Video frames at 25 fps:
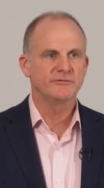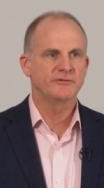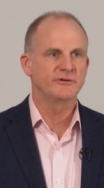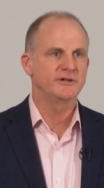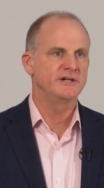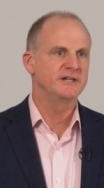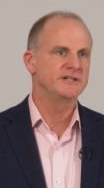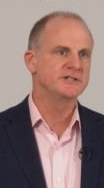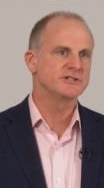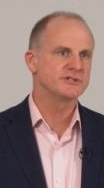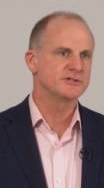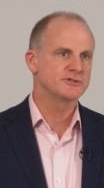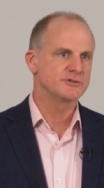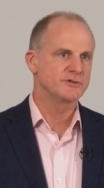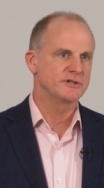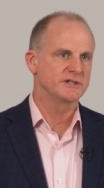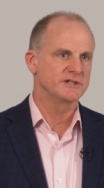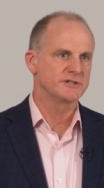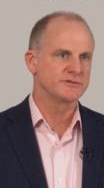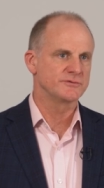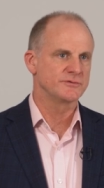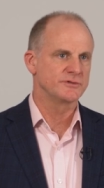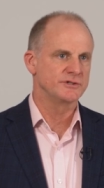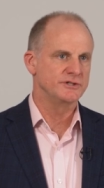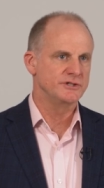for industry
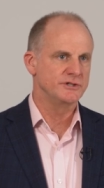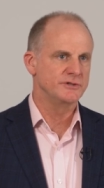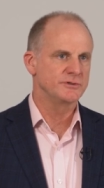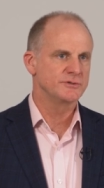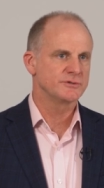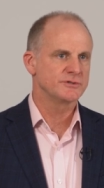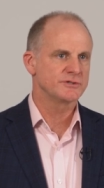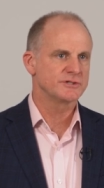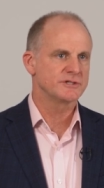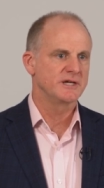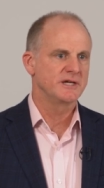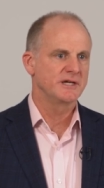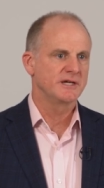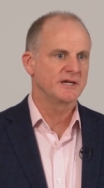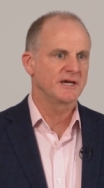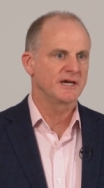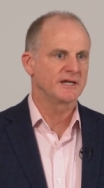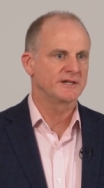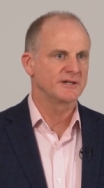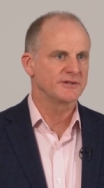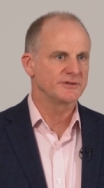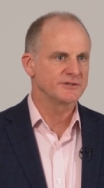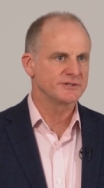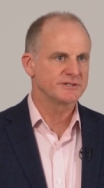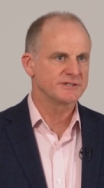is reduced
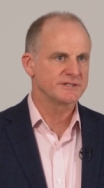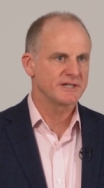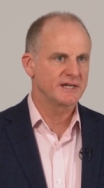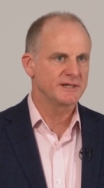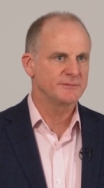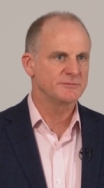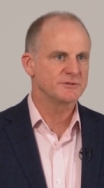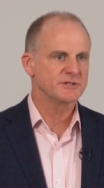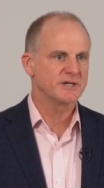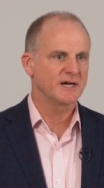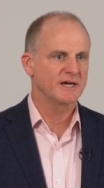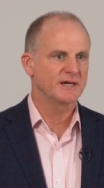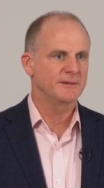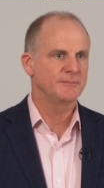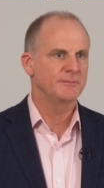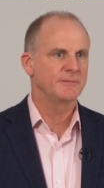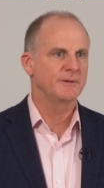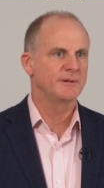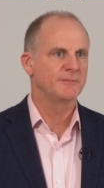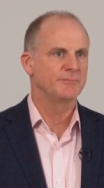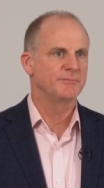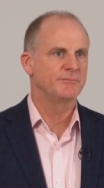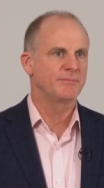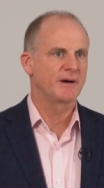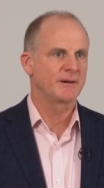and at the same time
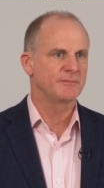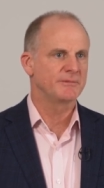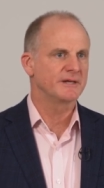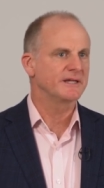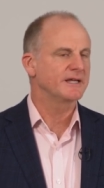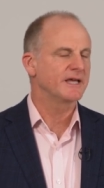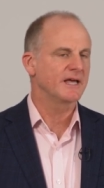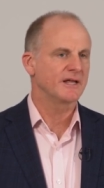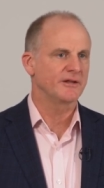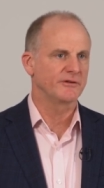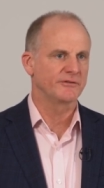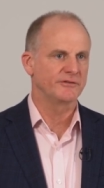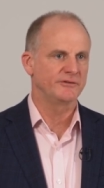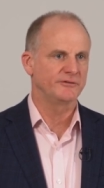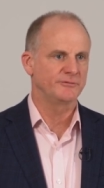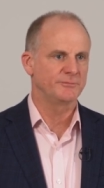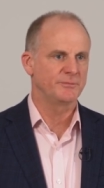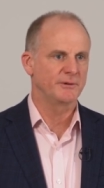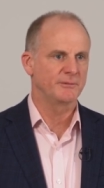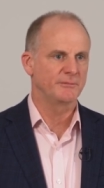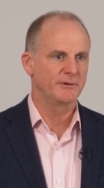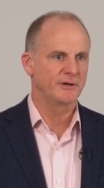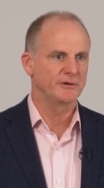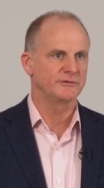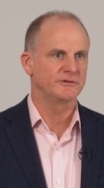public health is
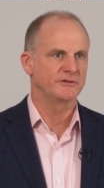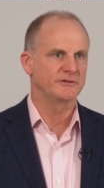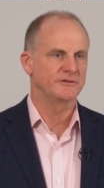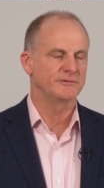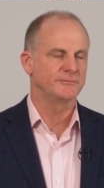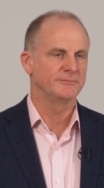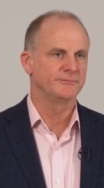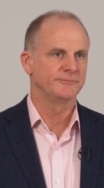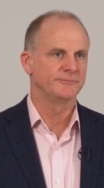promoted.